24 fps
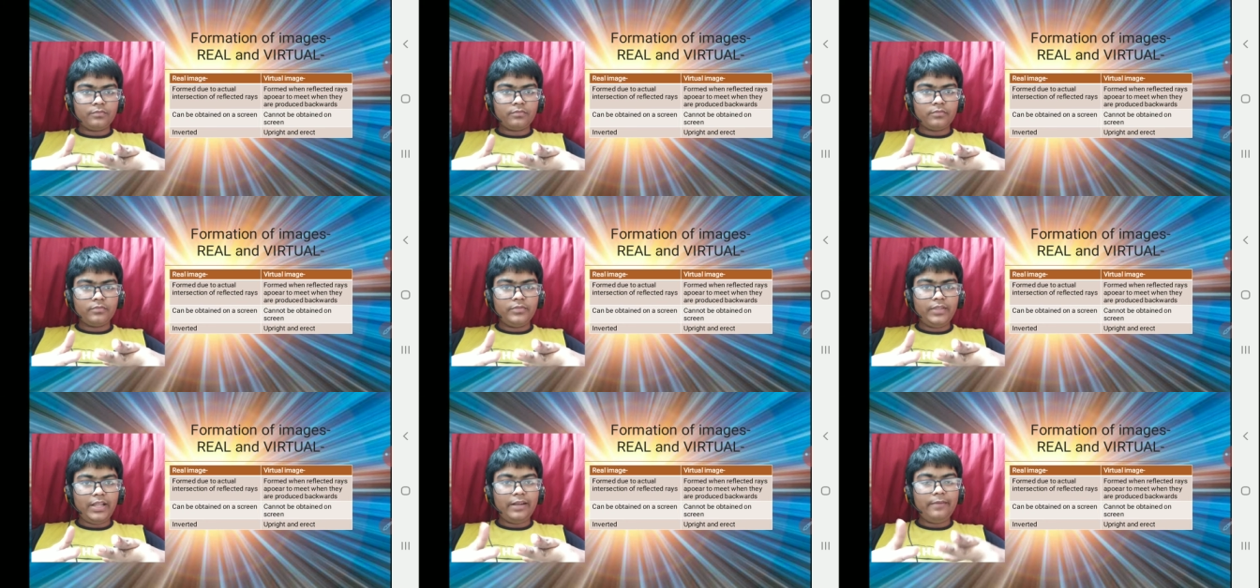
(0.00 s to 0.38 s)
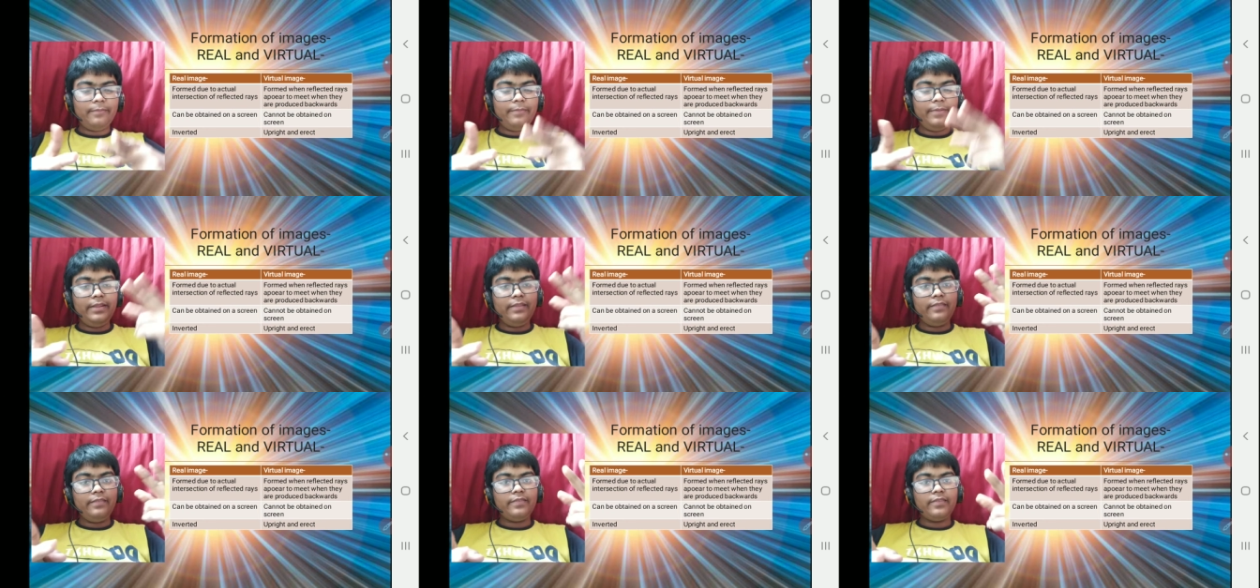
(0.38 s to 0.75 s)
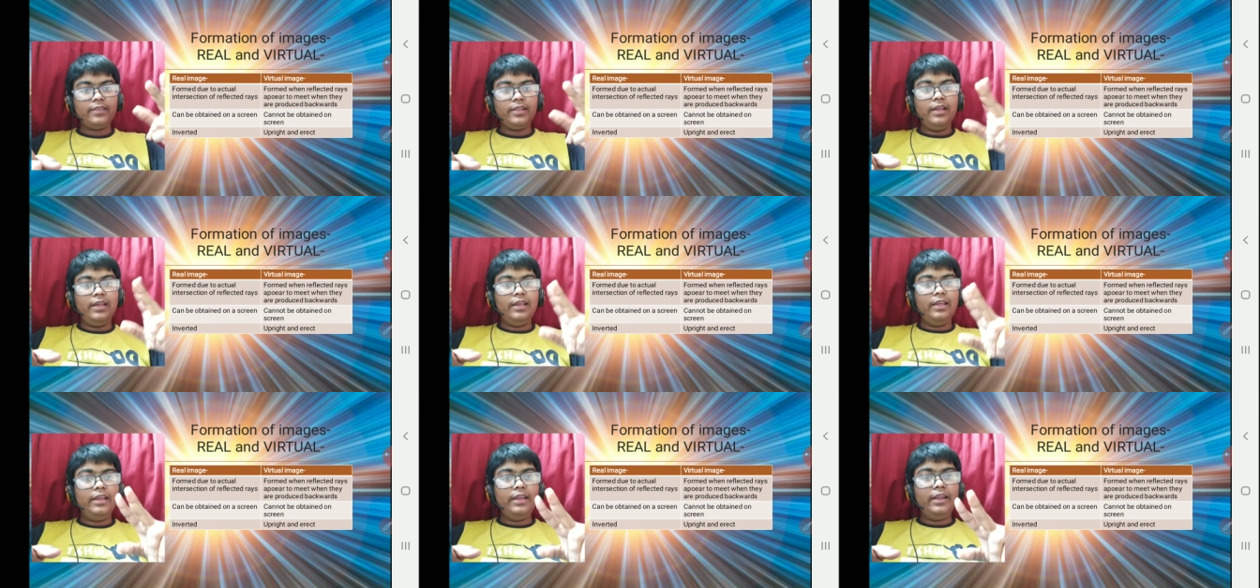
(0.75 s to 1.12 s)
That means
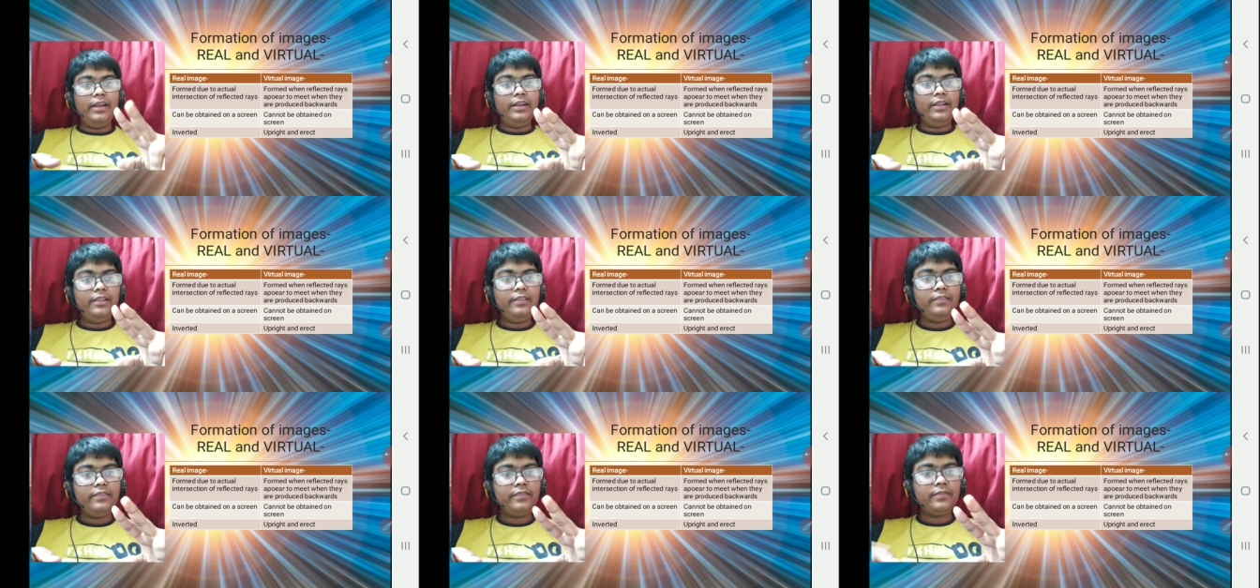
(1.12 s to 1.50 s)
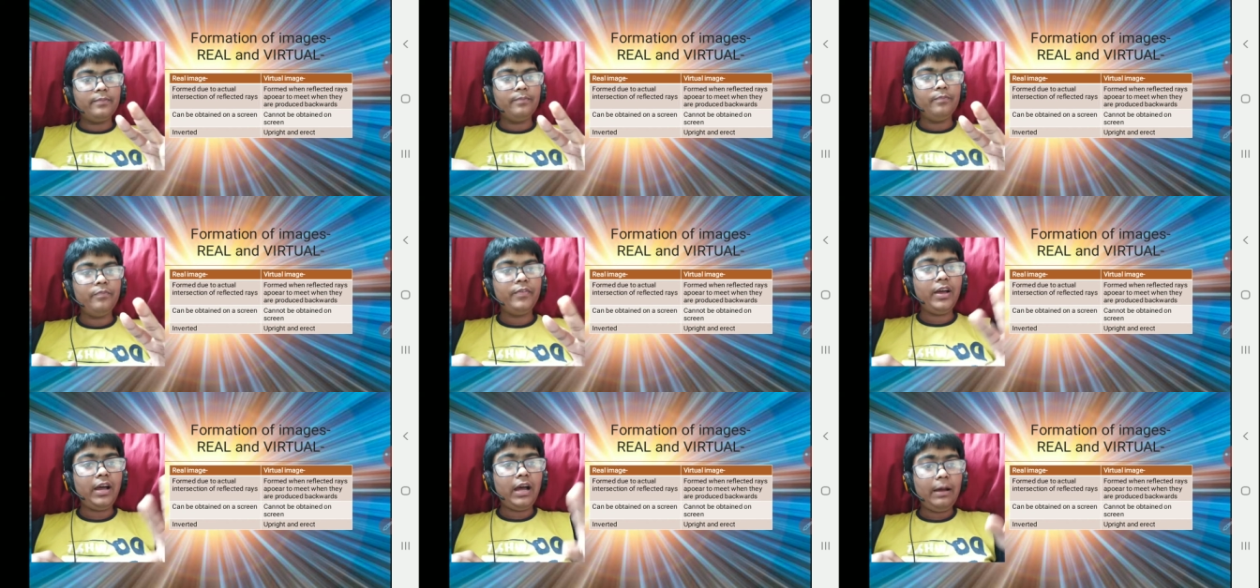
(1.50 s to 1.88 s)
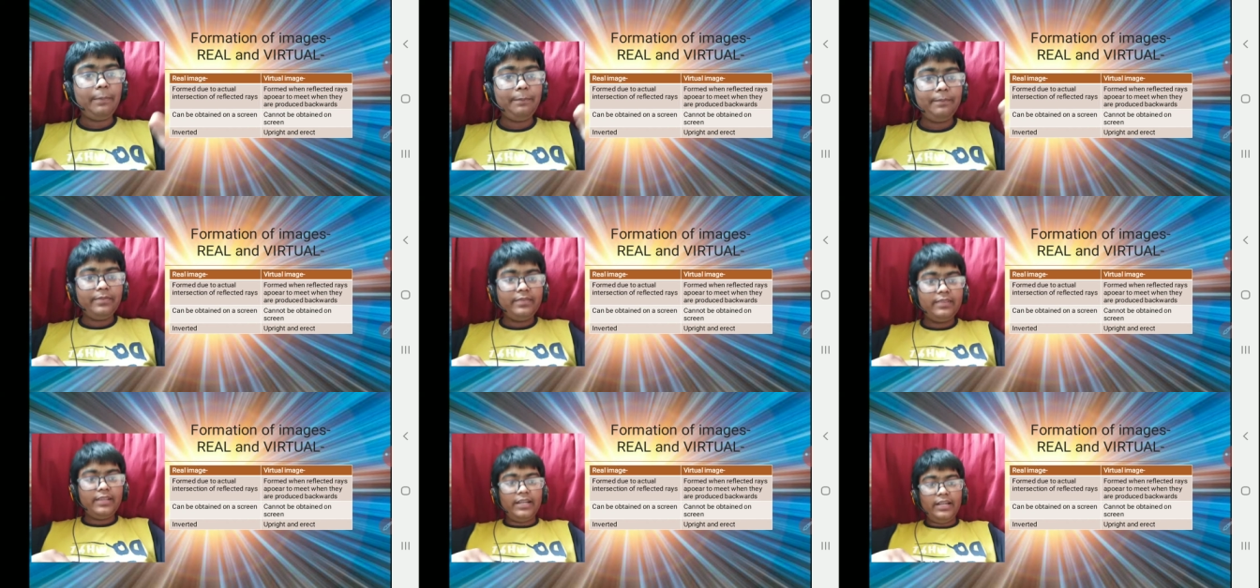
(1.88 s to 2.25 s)
it is
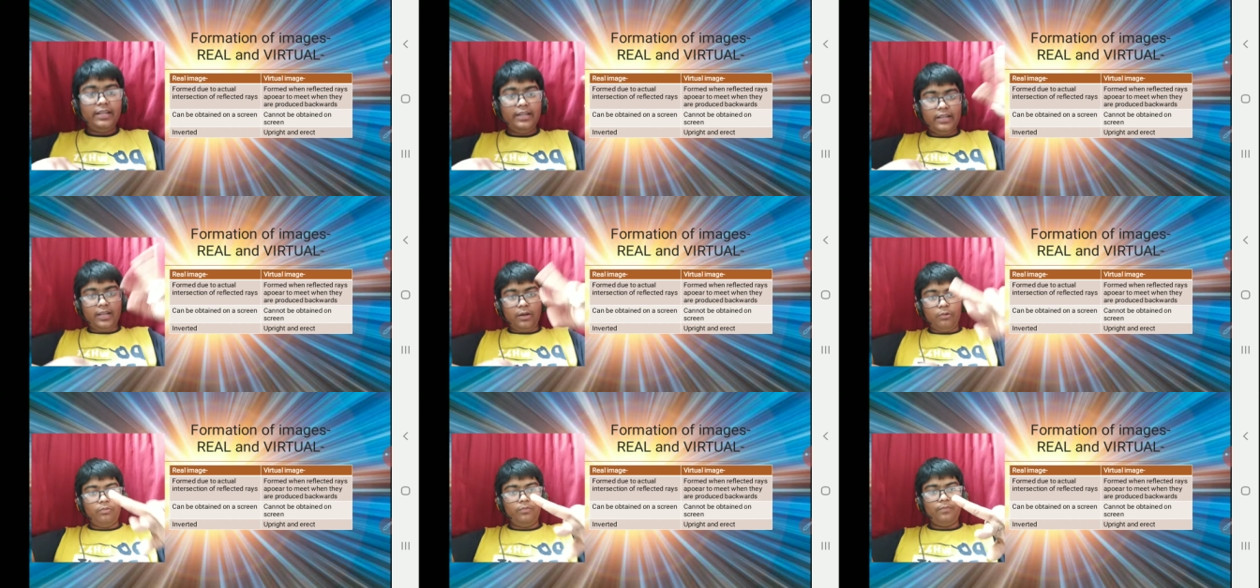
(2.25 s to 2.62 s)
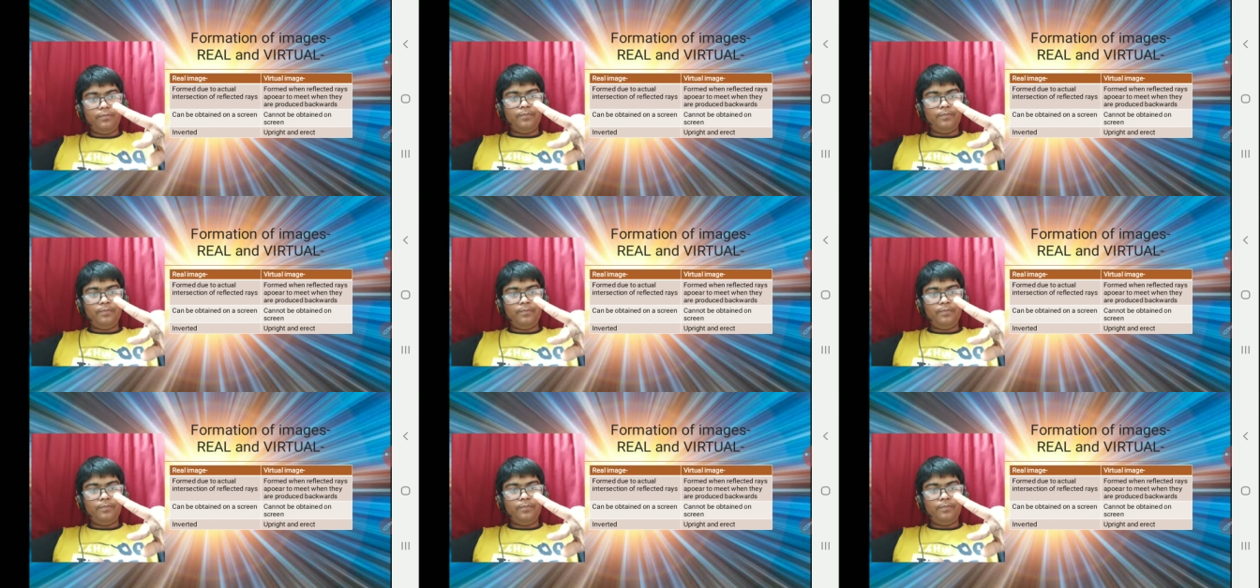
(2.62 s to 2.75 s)
upside down,